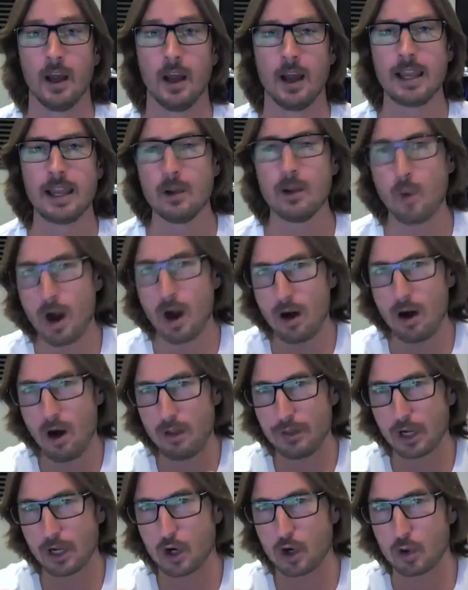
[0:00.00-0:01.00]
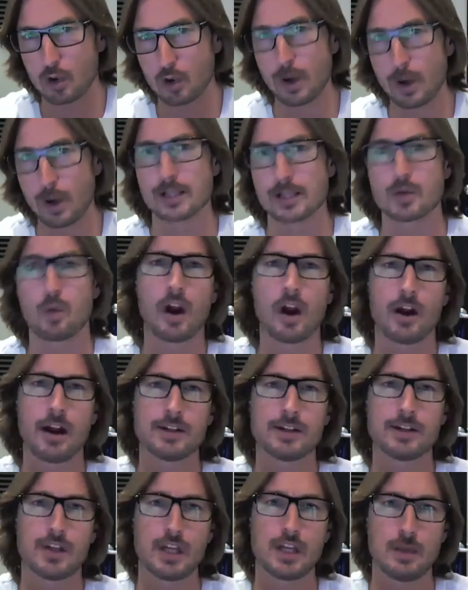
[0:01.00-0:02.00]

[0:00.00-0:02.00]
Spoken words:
Again, where are all the critics? Where is